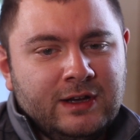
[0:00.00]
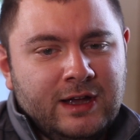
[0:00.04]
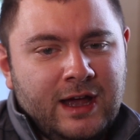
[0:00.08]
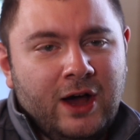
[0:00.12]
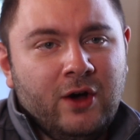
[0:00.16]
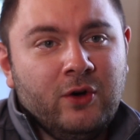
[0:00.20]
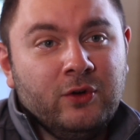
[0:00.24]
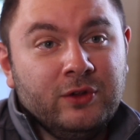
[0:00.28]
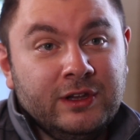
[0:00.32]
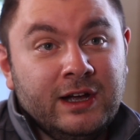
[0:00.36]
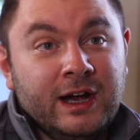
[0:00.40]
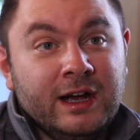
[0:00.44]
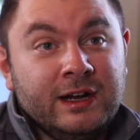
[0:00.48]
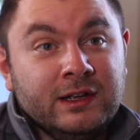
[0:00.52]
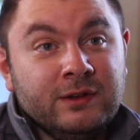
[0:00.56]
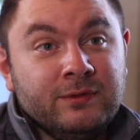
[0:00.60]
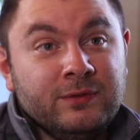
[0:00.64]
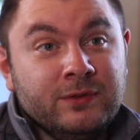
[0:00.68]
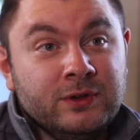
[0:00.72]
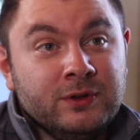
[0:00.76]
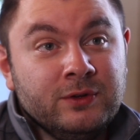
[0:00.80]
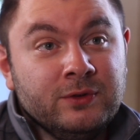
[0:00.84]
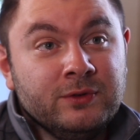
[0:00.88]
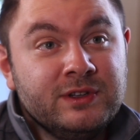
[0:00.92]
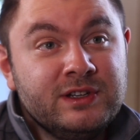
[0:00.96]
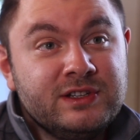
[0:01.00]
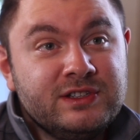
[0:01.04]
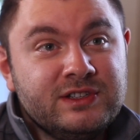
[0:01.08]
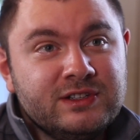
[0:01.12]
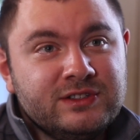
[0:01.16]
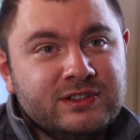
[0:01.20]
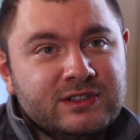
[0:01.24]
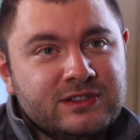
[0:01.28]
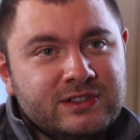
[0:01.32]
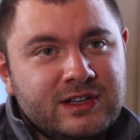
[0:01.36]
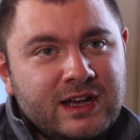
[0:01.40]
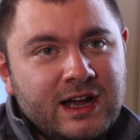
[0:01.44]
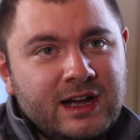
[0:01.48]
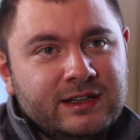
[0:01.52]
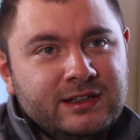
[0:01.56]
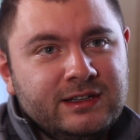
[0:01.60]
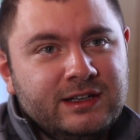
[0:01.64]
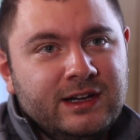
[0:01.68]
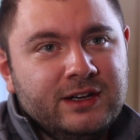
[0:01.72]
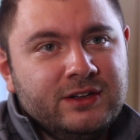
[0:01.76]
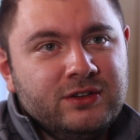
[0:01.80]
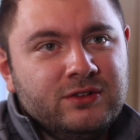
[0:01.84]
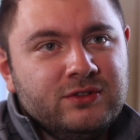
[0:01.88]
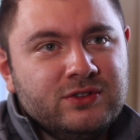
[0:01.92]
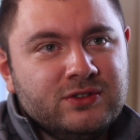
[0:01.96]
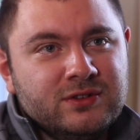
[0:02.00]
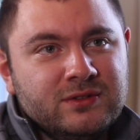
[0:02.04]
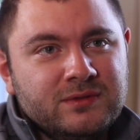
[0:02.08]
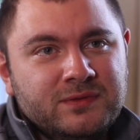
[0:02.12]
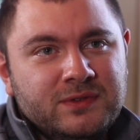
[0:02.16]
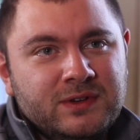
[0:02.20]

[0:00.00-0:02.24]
outlining for you, this is exactly how you should